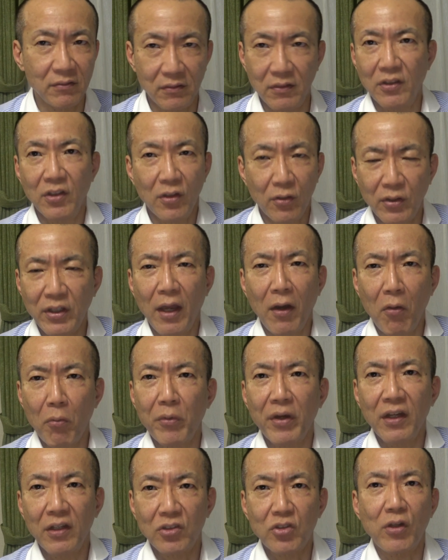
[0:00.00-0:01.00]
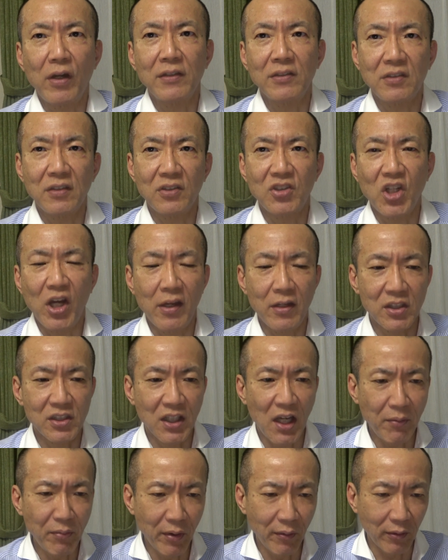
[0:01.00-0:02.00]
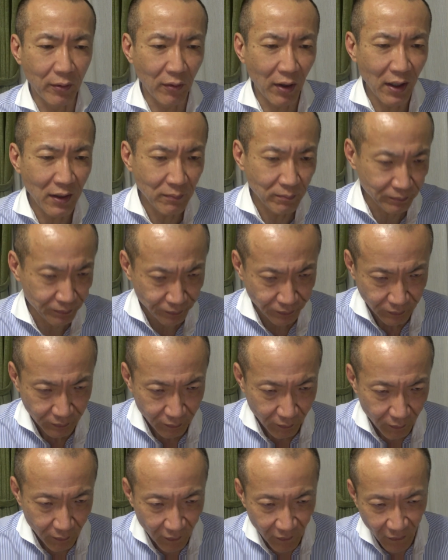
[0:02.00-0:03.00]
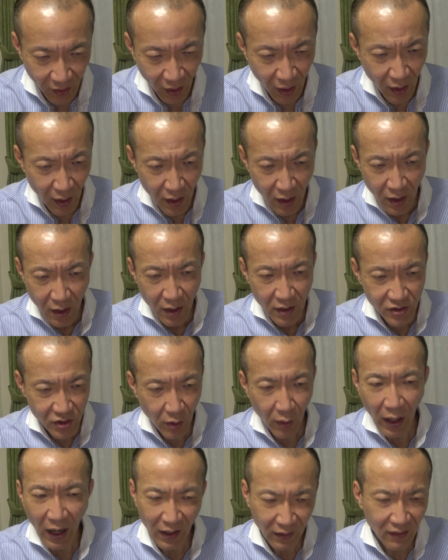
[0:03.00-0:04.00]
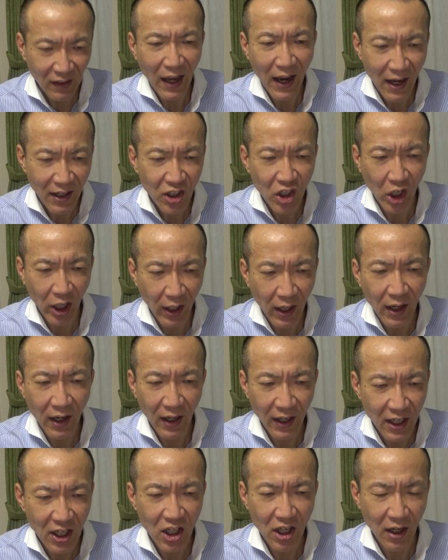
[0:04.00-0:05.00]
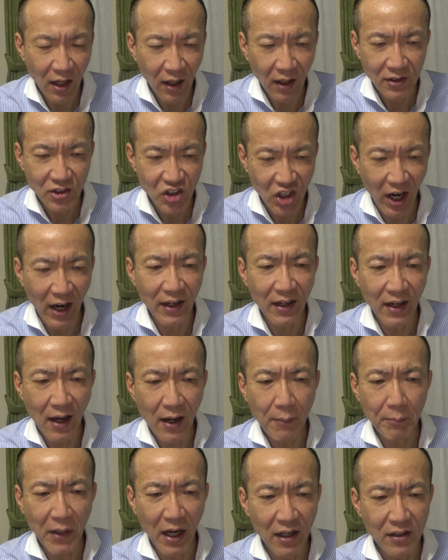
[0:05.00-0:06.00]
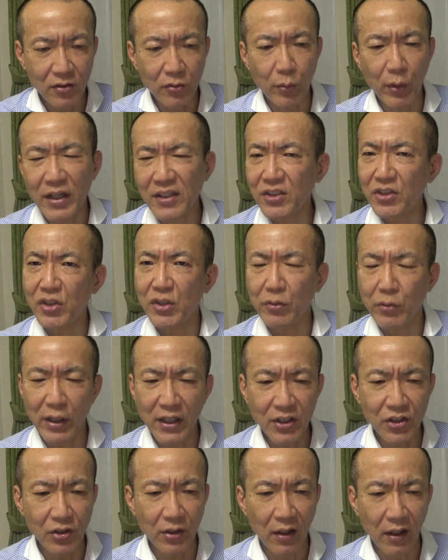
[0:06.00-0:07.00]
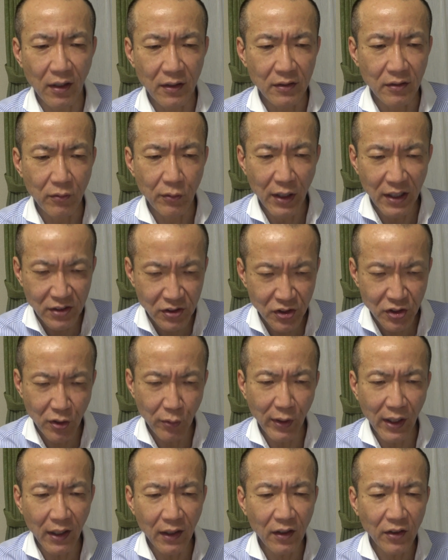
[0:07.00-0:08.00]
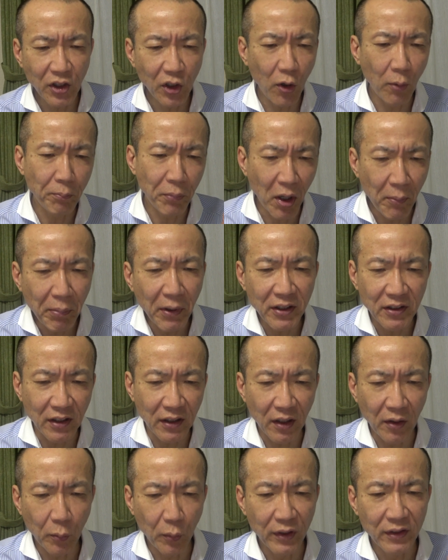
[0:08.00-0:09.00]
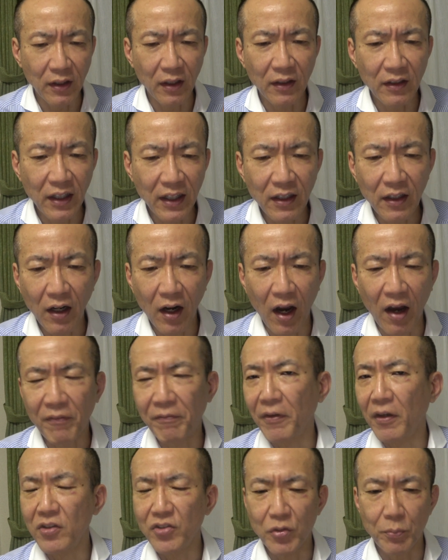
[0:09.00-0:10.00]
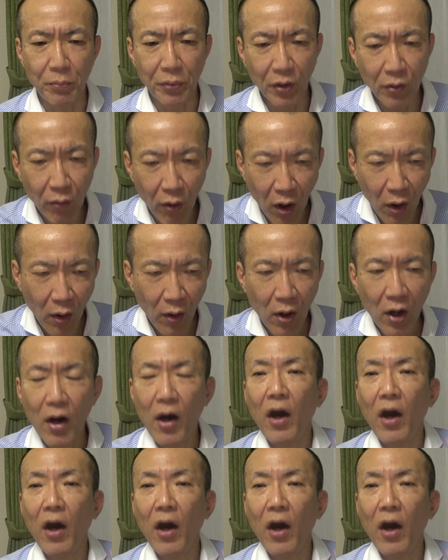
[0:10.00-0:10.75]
You cannot really trust the Chinese government, right? So unlike China, by registering your property with the Legal Affairs Bureau,